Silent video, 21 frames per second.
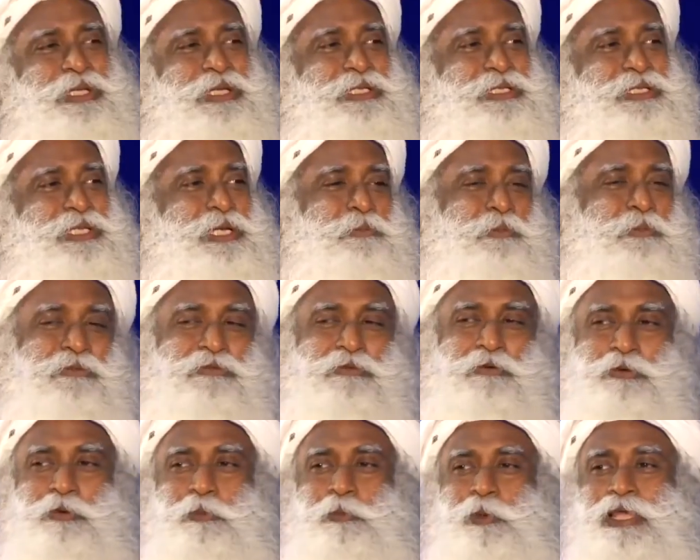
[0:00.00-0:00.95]
the result
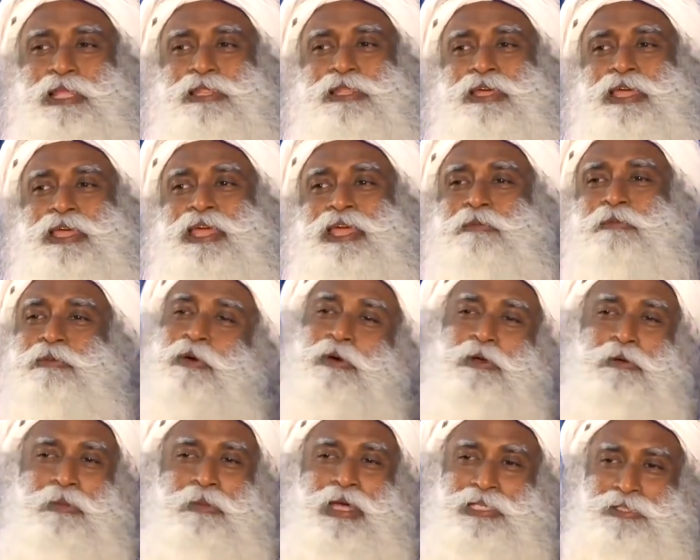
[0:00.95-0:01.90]
before you play the game, you
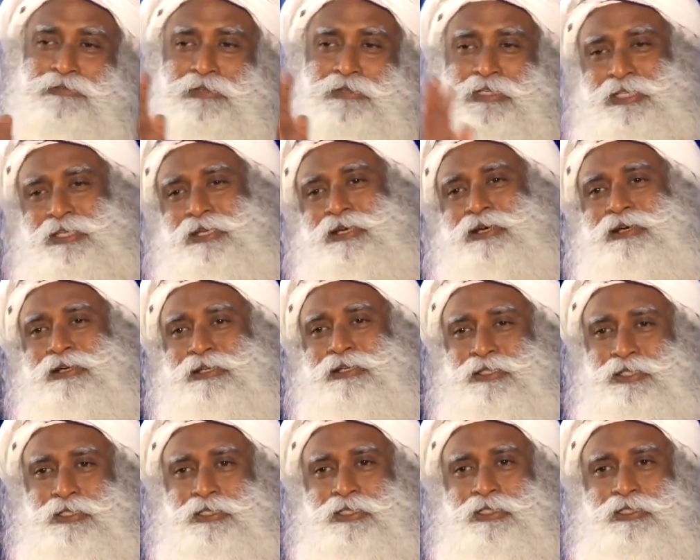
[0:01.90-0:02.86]
are a match fixer,
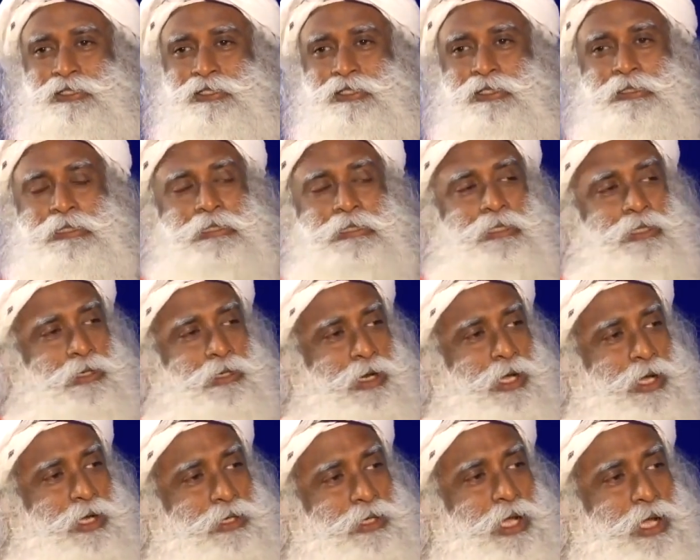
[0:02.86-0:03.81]
isn't it?
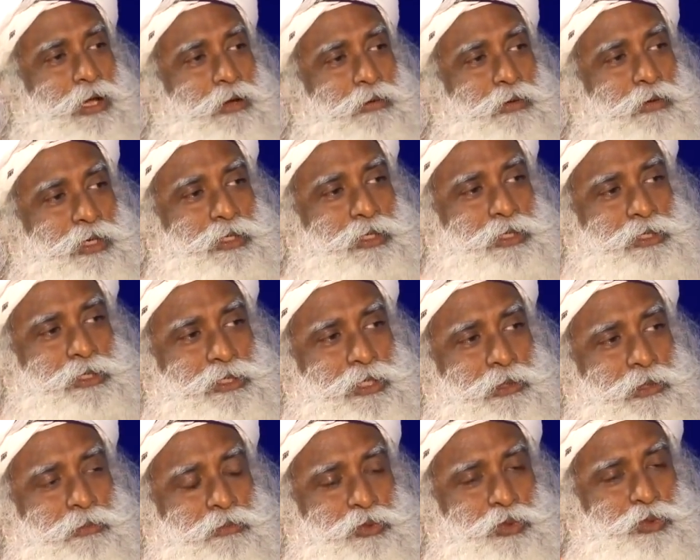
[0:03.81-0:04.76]
Right now it is…
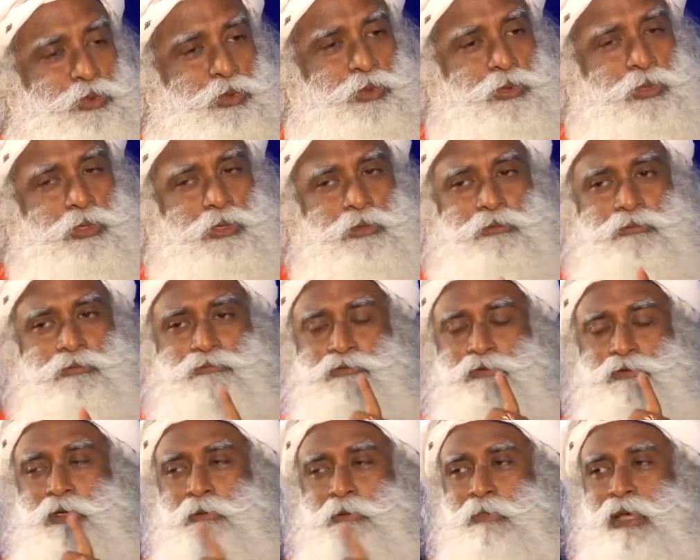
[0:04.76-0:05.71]
A, you… Uh,
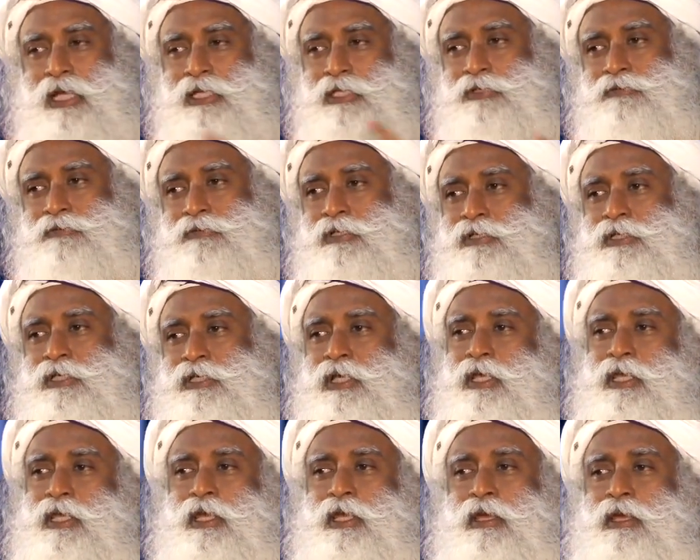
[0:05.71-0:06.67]
for match
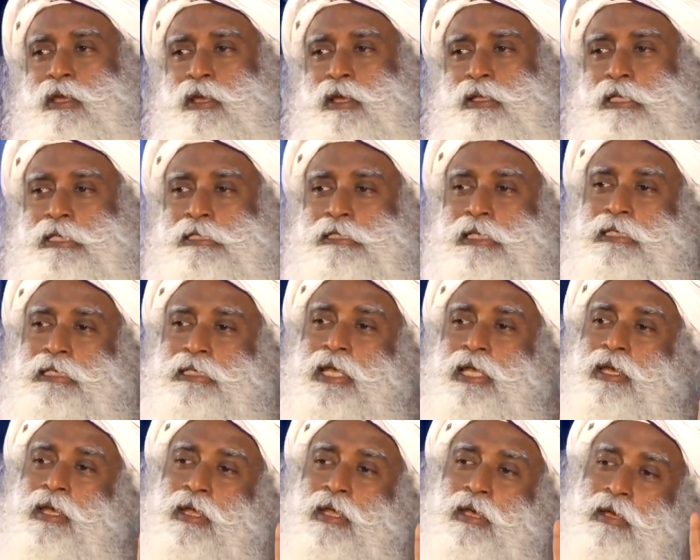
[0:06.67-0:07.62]
fixing in India, there is a
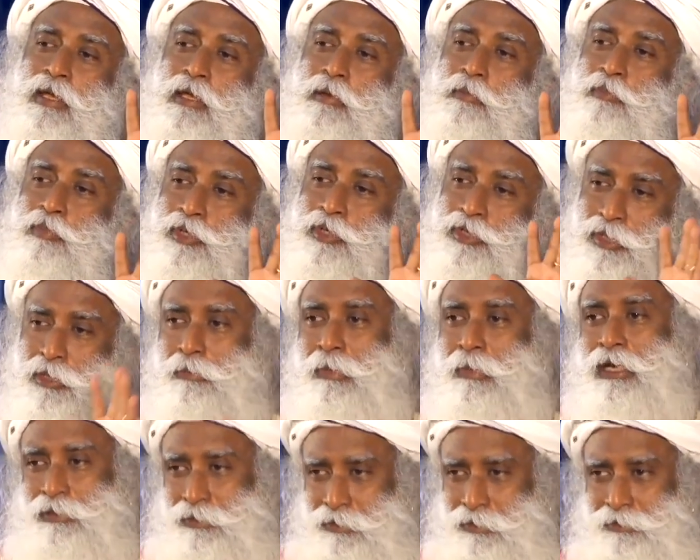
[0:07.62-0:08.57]
ten-year
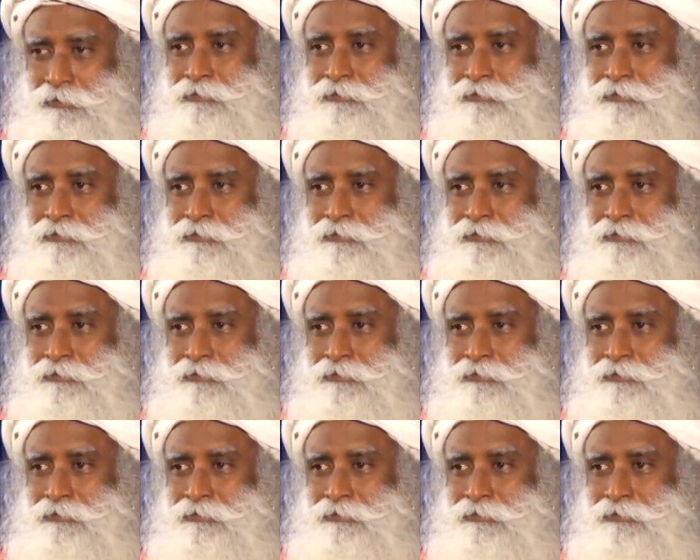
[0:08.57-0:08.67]
imprisonment.